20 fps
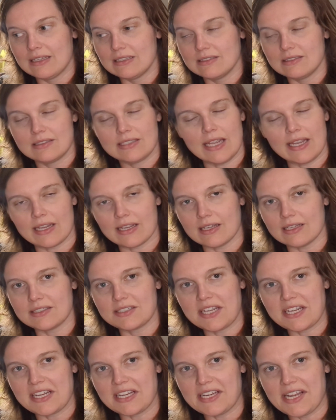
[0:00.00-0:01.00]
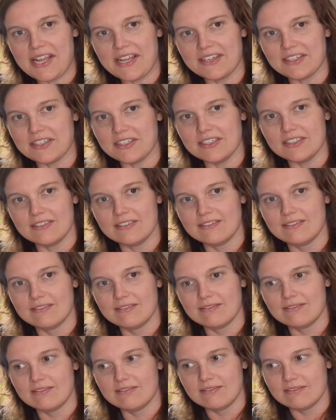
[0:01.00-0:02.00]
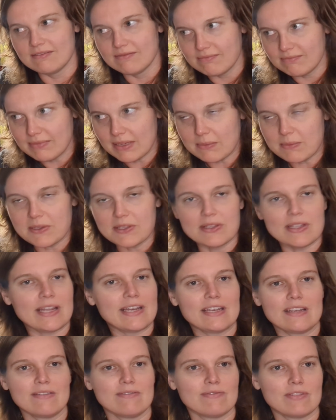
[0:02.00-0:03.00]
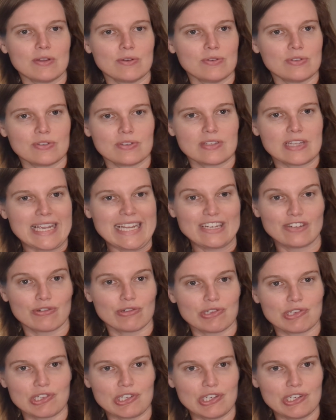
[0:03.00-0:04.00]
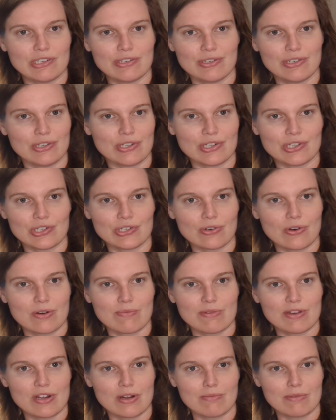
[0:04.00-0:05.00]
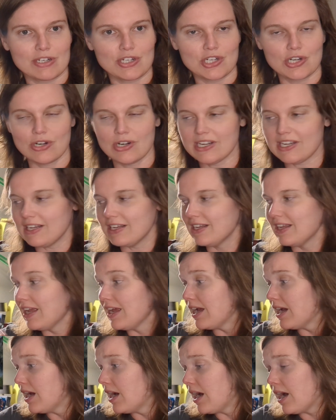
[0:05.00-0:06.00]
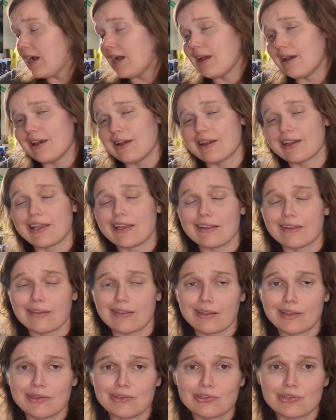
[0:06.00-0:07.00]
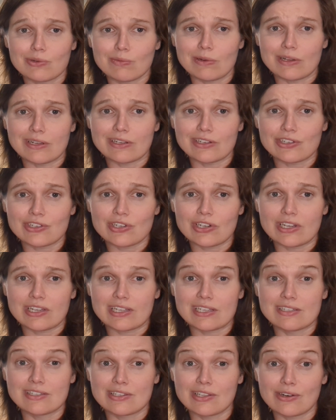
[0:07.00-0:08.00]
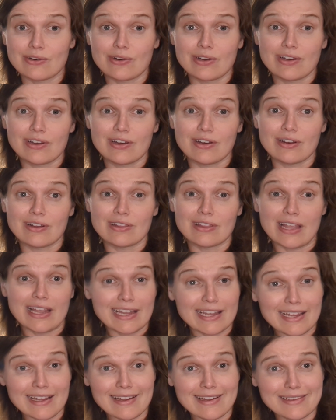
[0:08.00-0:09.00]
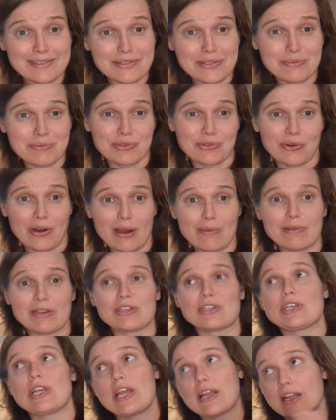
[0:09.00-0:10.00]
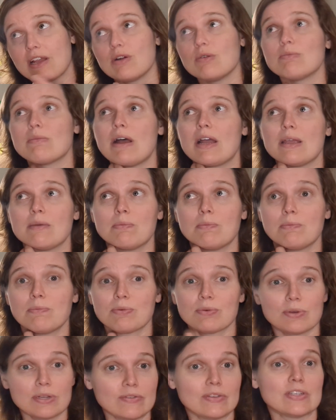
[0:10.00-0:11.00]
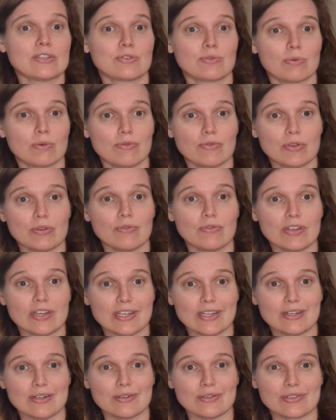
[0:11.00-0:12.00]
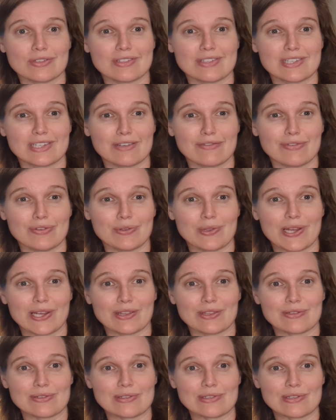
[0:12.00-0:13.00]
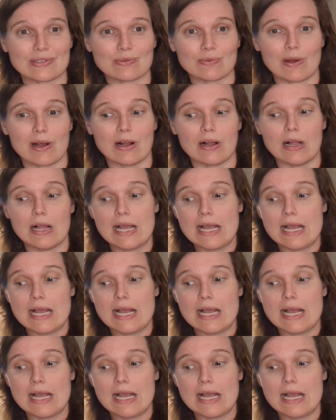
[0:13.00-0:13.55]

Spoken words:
Take a gander. Maybe any of those interest you. You can join me on my journey. And again, thank you so much. Consider liking and subscribing. Check out my previous review videos and see if you like those as well.